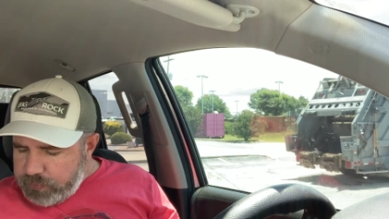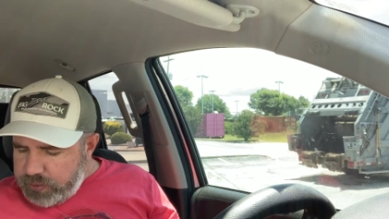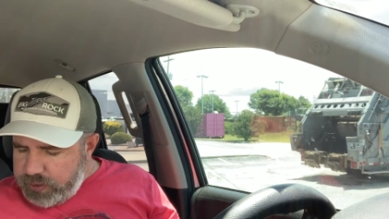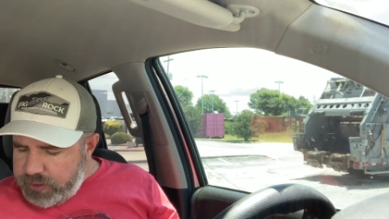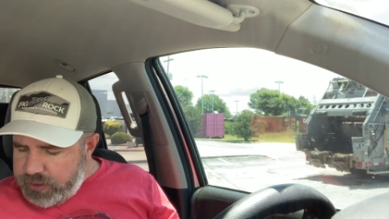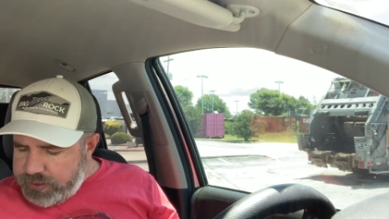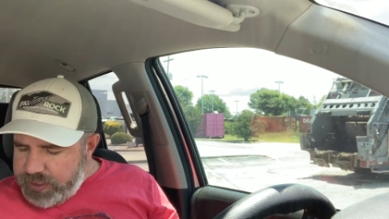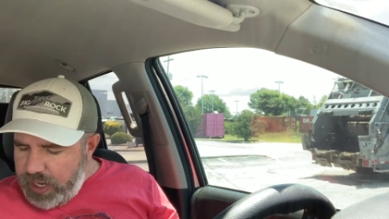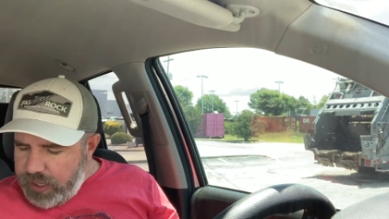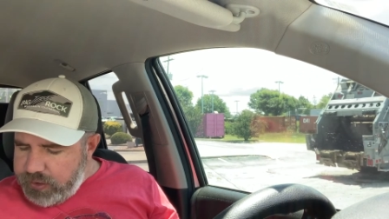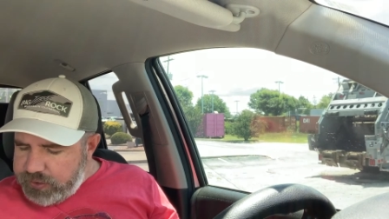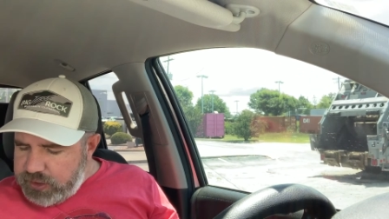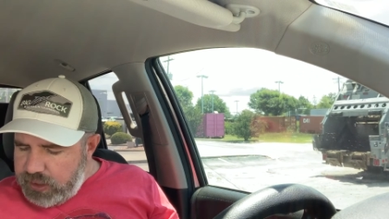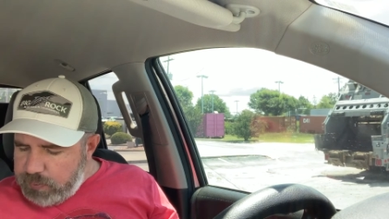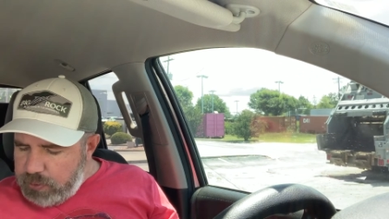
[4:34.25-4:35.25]
Get a dollar
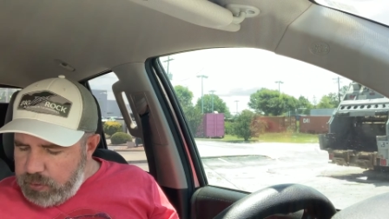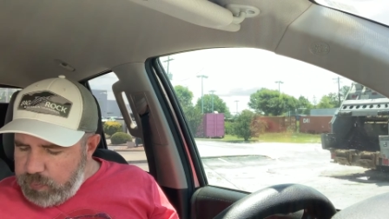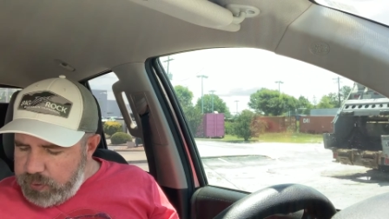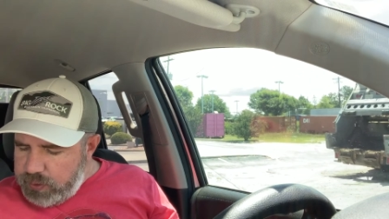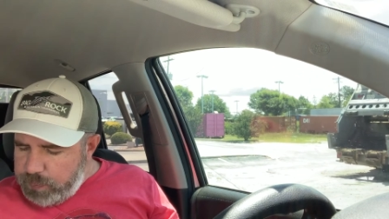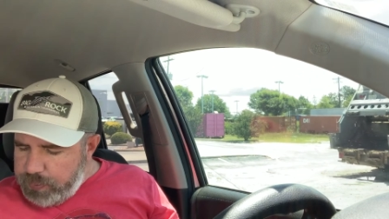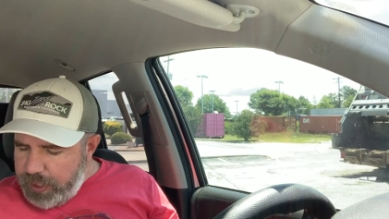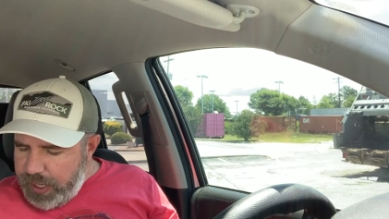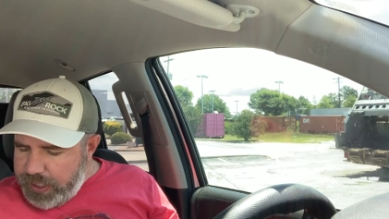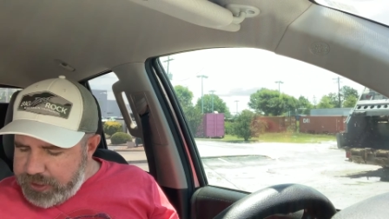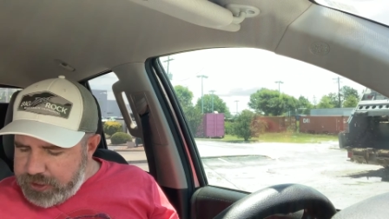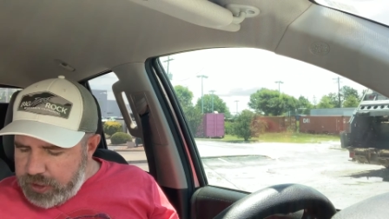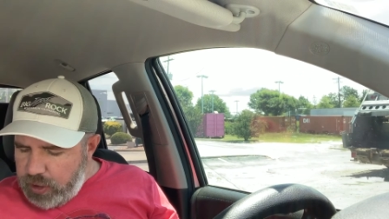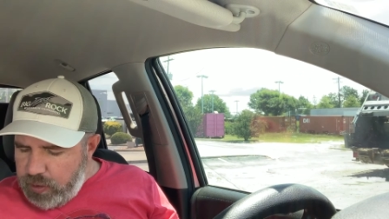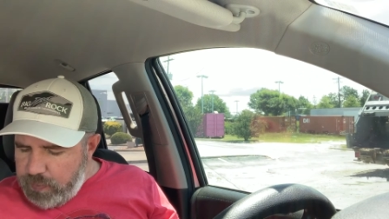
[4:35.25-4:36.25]
symbol when the prize
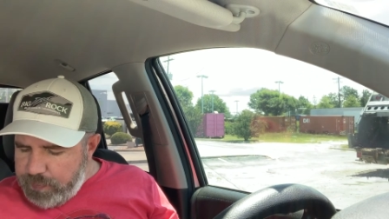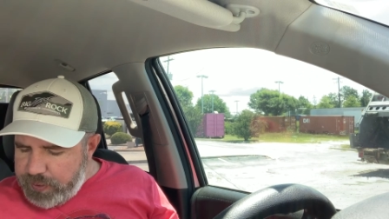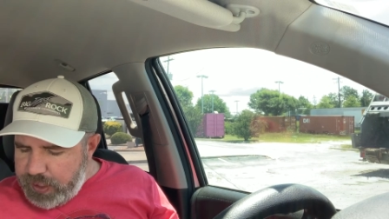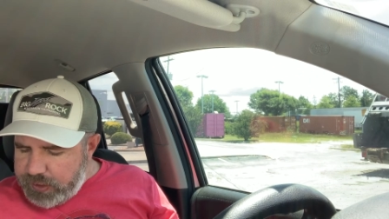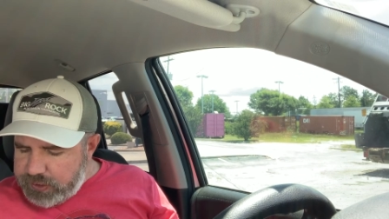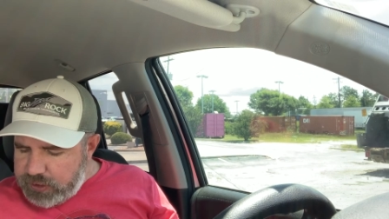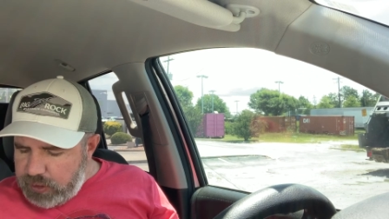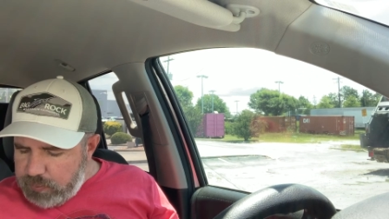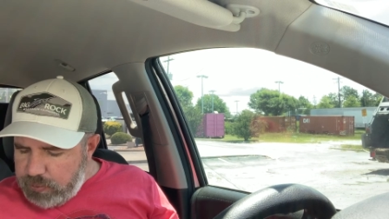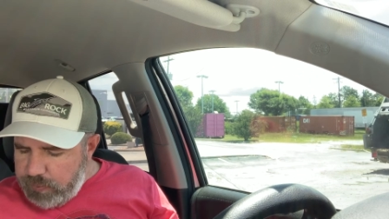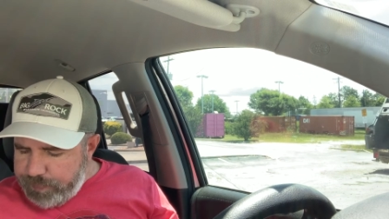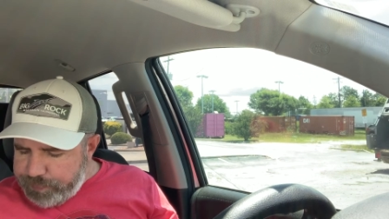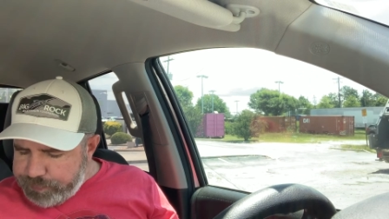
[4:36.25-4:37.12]
shown for that symbol.